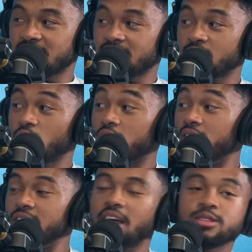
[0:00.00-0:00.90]
type shit.
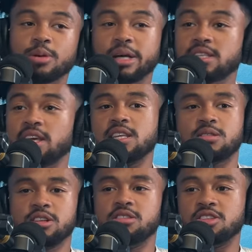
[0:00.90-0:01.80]
Really? That's what I'm about to say.
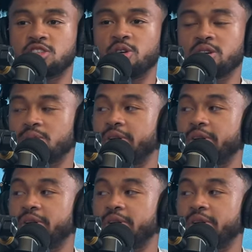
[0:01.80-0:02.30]
He's literally like Joker, he stopped,